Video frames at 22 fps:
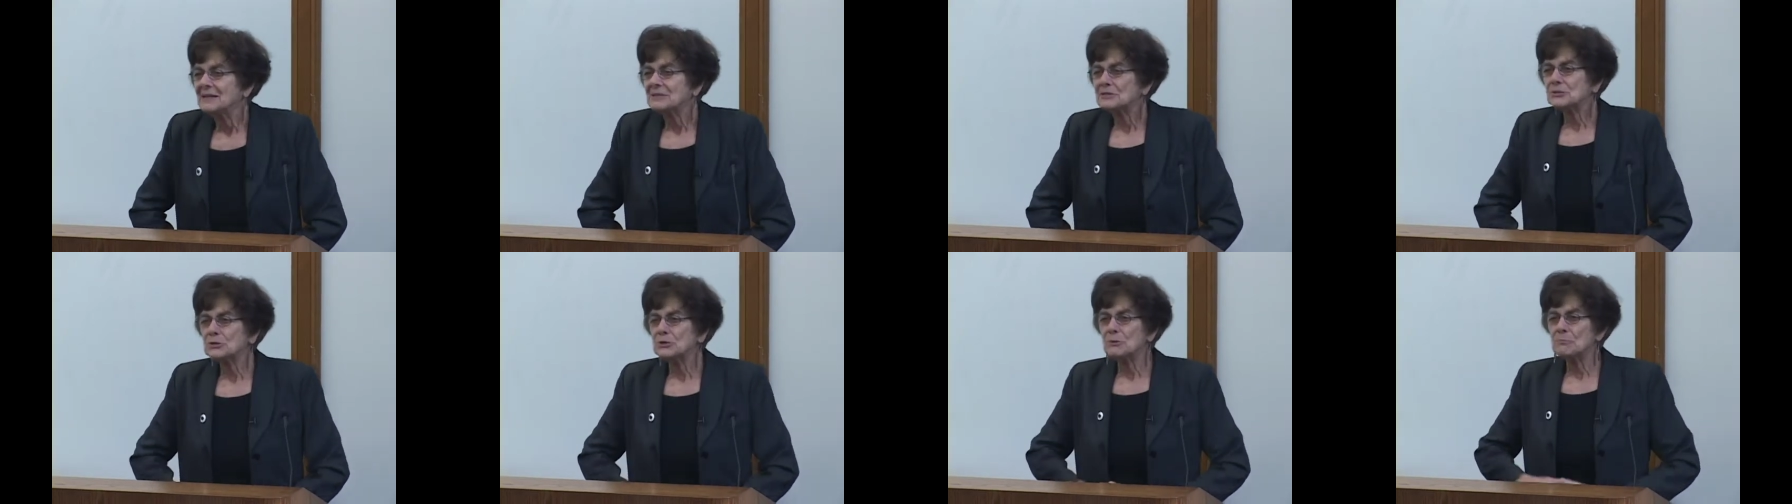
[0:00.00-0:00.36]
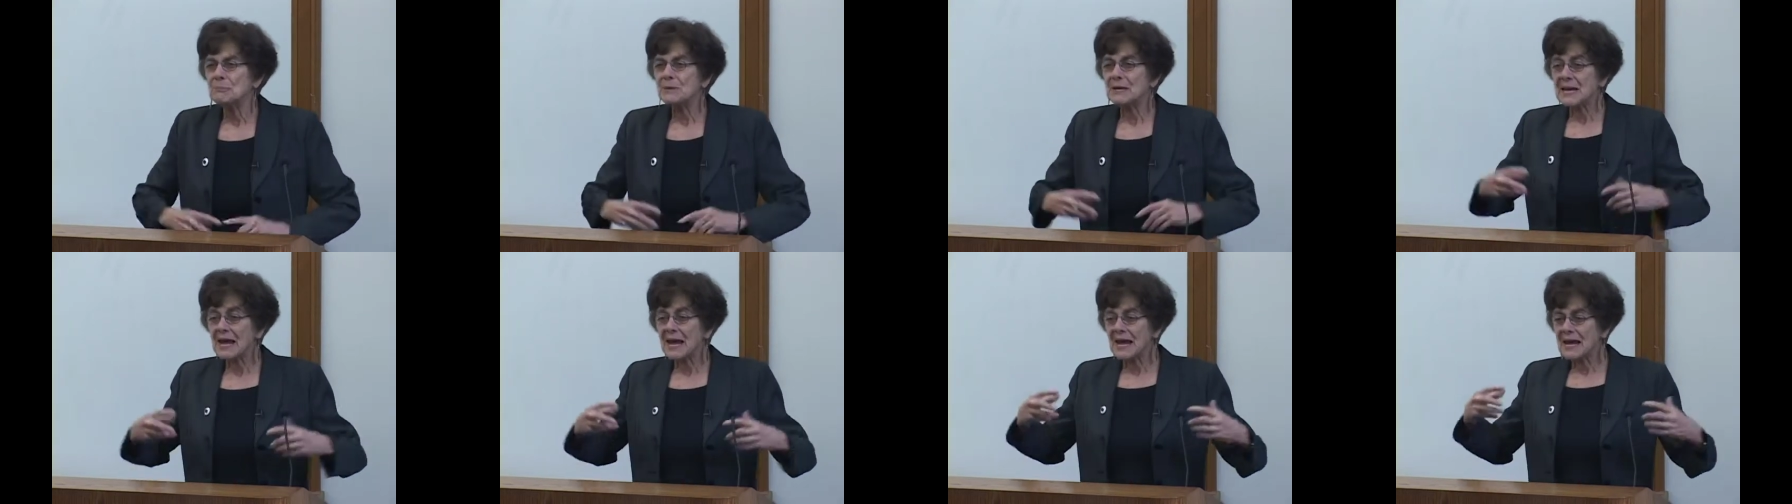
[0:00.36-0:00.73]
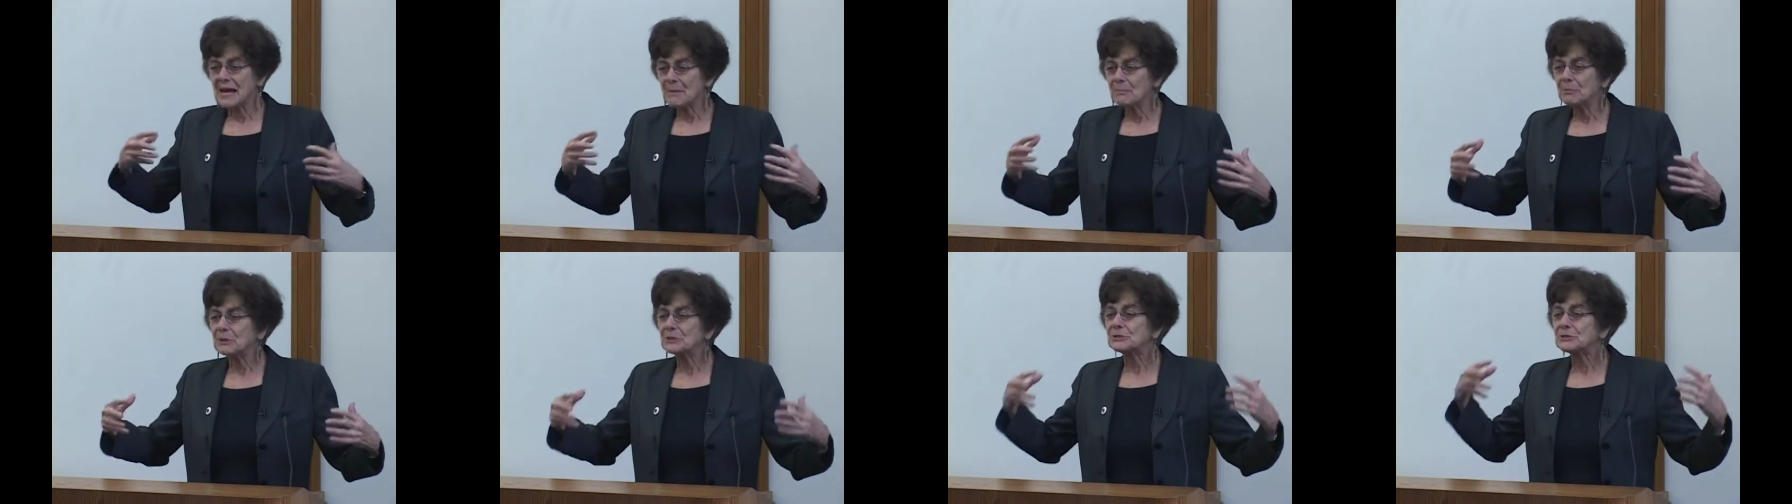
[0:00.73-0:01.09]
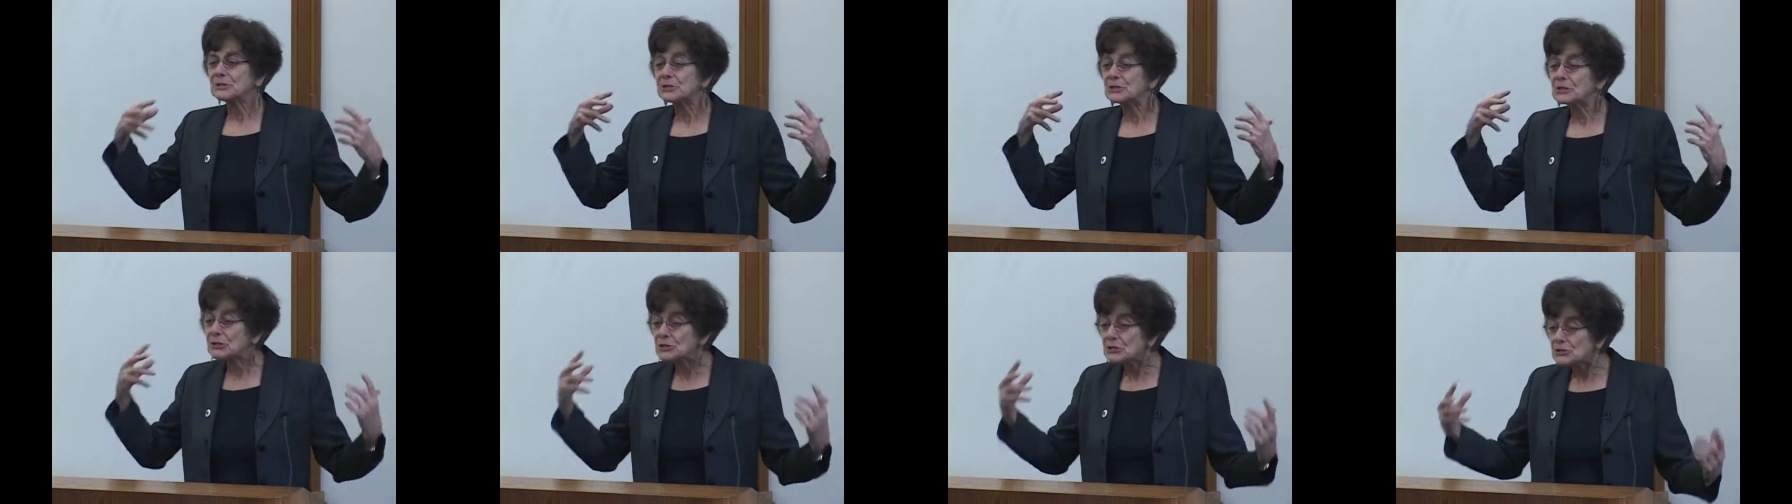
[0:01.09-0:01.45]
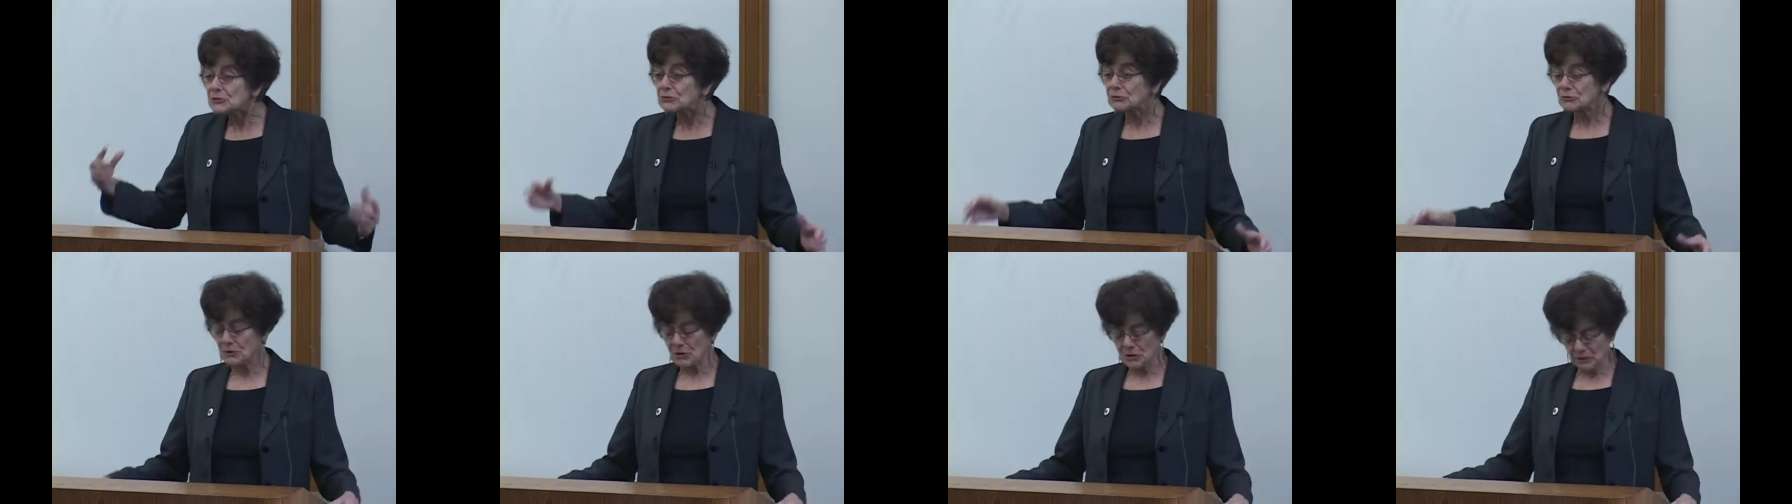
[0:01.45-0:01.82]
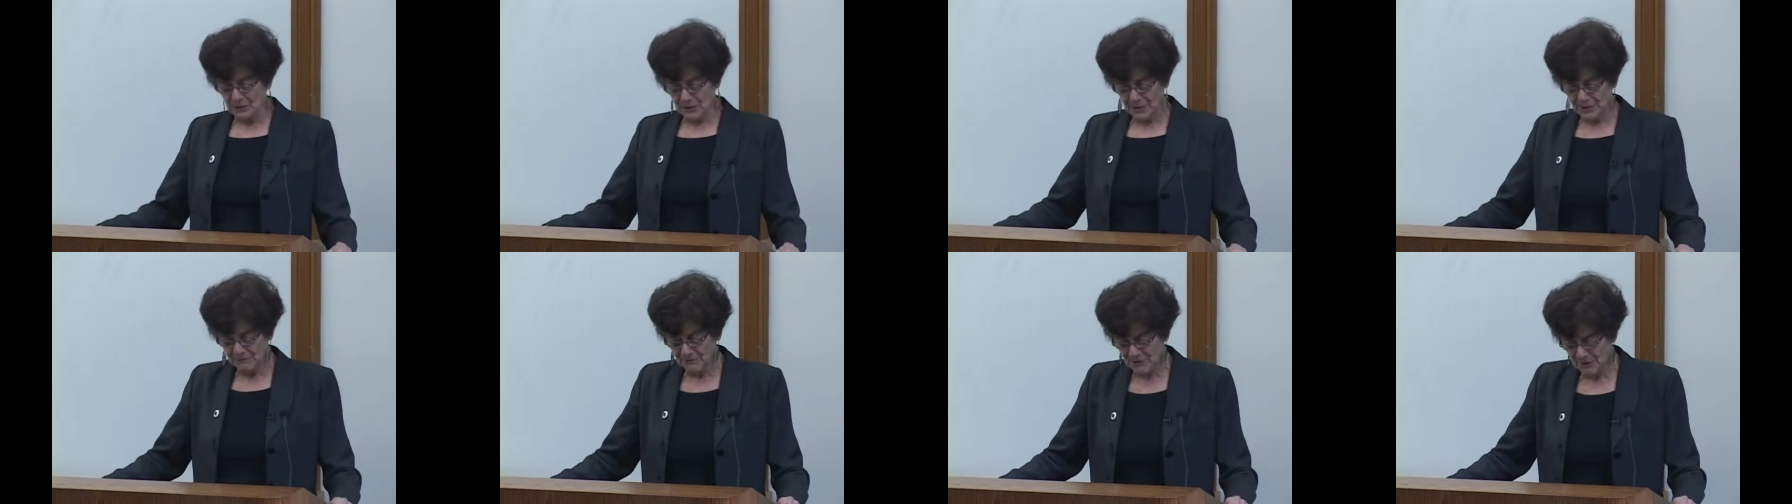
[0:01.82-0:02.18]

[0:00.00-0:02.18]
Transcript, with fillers: to be able to control their